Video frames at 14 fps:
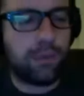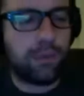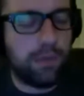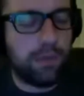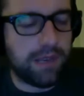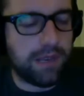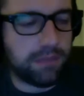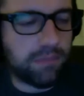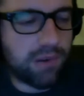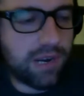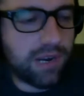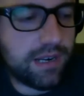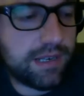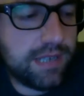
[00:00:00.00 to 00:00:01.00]
makes a
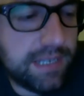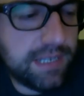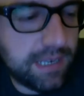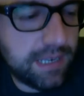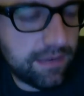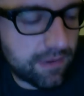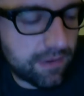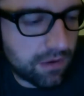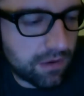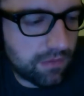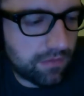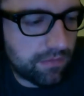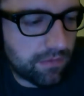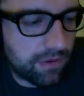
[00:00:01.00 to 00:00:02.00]
product easy for
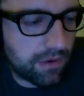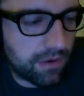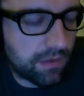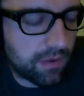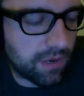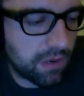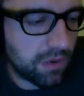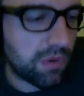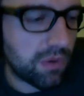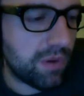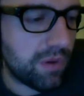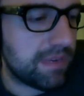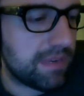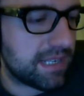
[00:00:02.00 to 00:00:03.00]
quote unquote
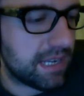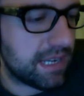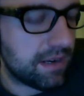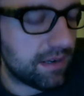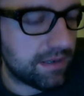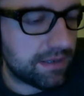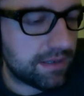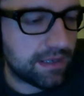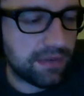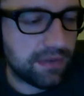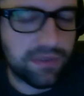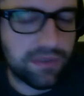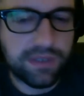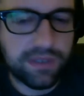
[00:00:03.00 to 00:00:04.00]
web designers to
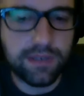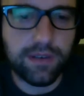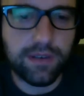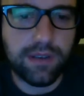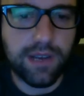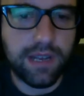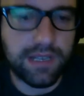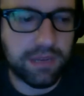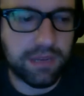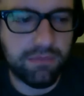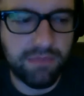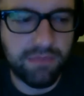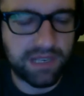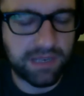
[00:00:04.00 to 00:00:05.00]
use as
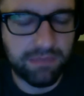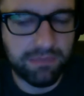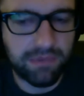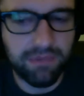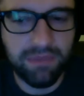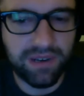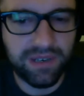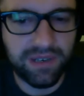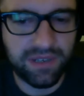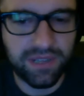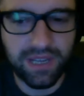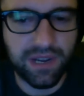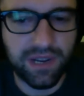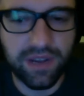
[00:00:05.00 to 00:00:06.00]
compared to
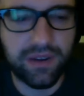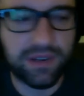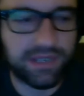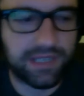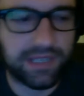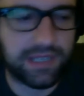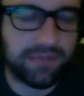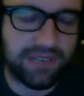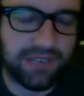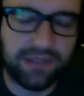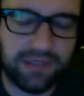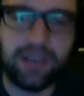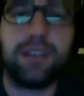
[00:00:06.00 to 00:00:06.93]
like other systems out there?